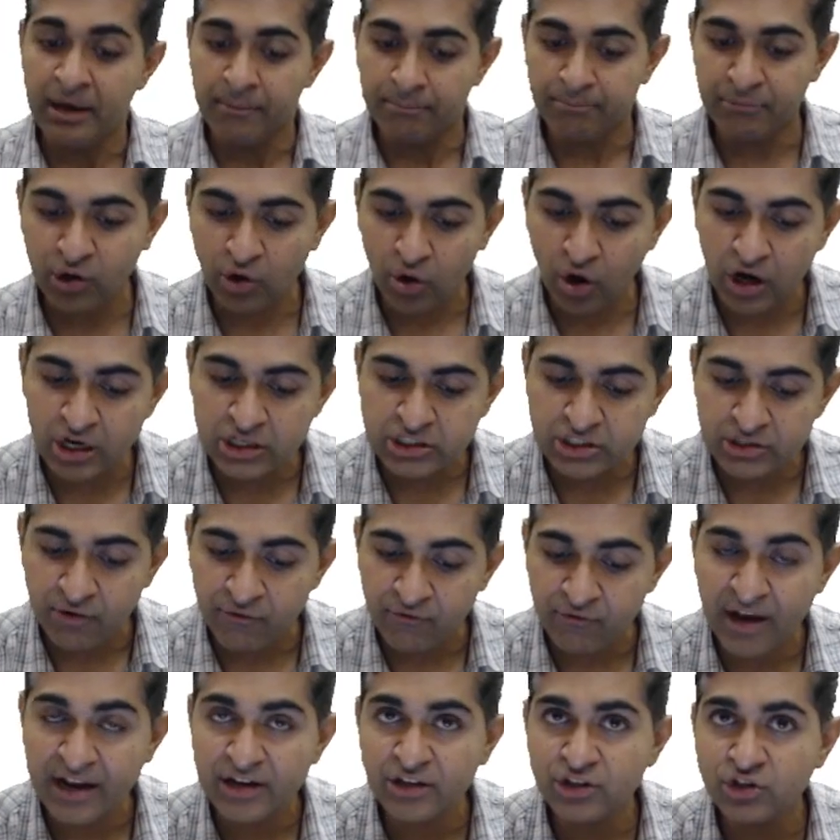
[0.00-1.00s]
Because
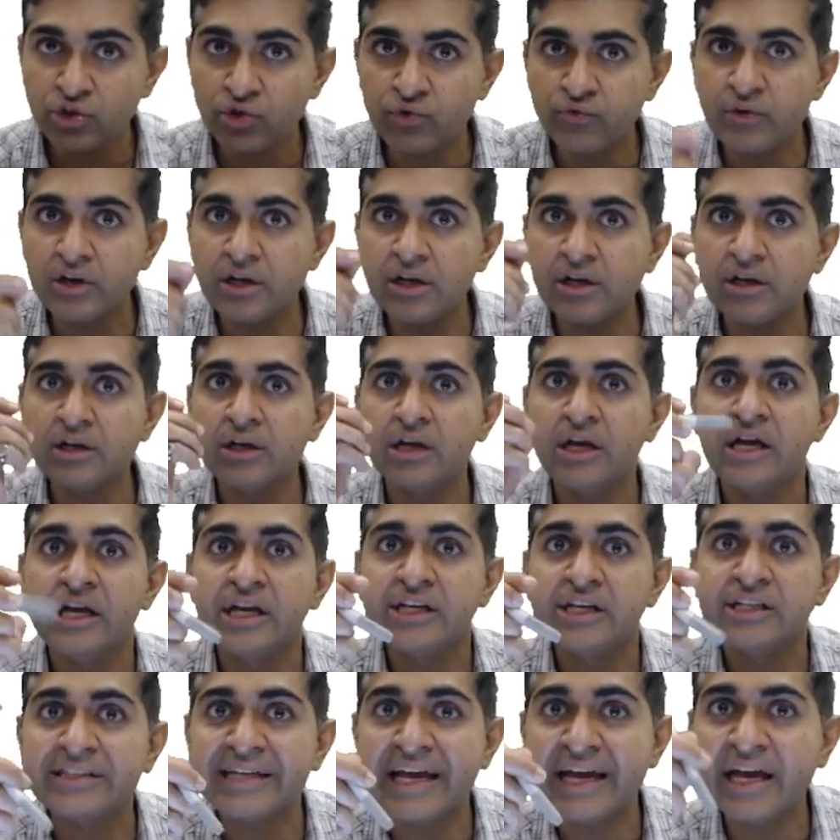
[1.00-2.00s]
when you will
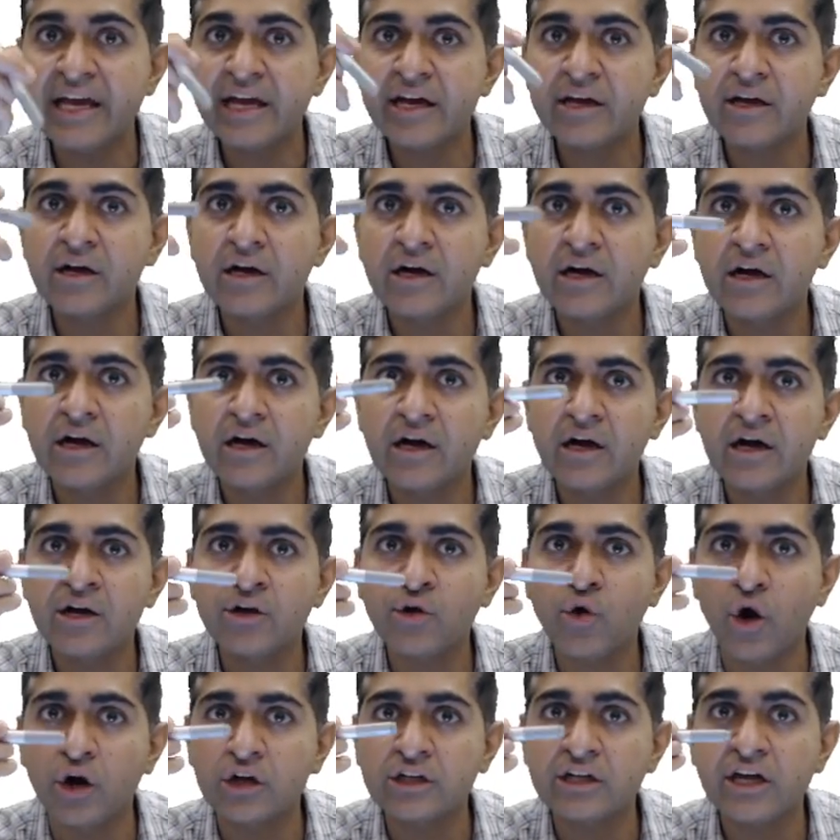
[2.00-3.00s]
take a
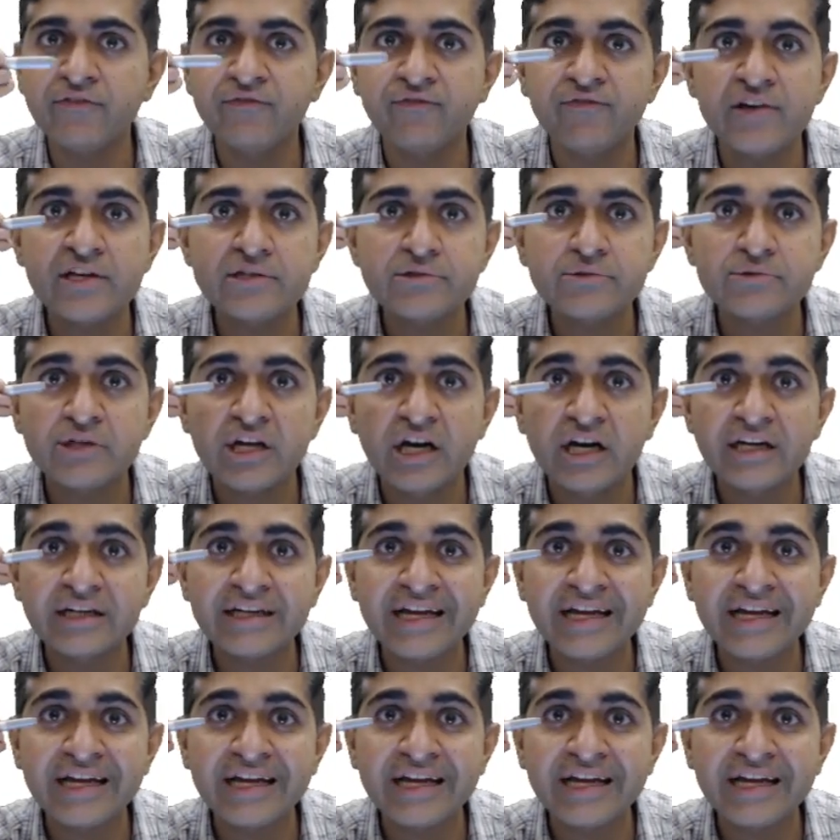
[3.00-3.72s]
cotton wisp,